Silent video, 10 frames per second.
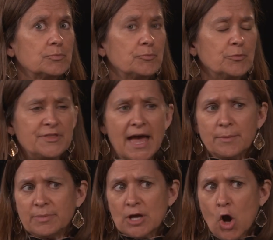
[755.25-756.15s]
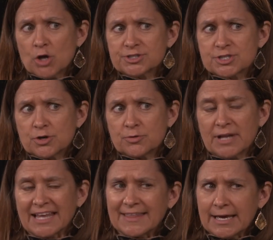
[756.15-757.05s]
would that be also
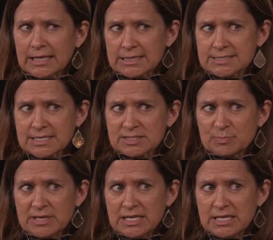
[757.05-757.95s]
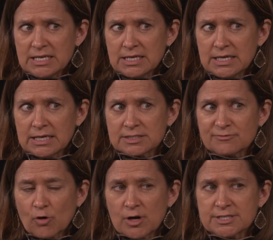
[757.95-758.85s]
like the LSSP as
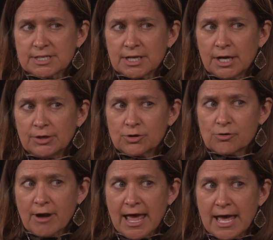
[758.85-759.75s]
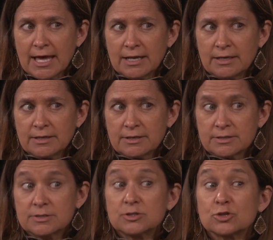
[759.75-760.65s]
far as an undergrad
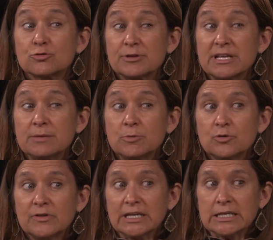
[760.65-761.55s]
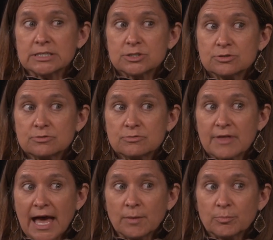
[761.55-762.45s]
degree moving into that